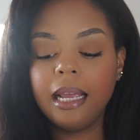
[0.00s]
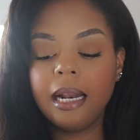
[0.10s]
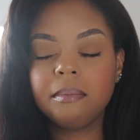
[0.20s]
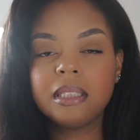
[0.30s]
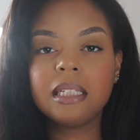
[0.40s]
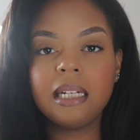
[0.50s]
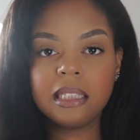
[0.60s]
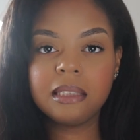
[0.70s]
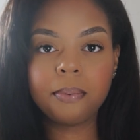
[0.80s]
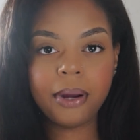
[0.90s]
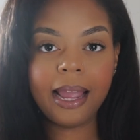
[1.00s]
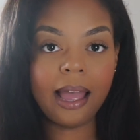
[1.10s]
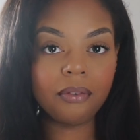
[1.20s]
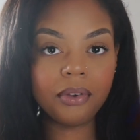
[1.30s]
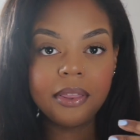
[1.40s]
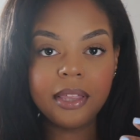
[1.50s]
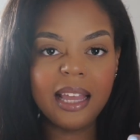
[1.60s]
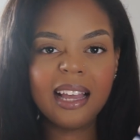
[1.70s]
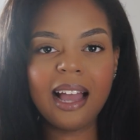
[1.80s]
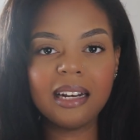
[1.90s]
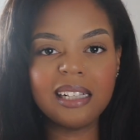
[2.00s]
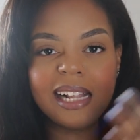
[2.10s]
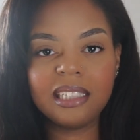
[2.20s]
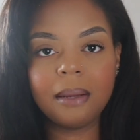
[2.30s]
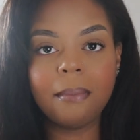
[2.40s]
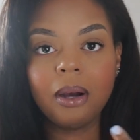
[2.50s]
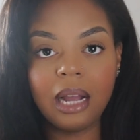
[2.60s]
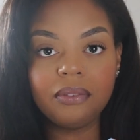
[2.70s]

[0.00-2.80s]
and I'm just going to spray everything, kind of like to melt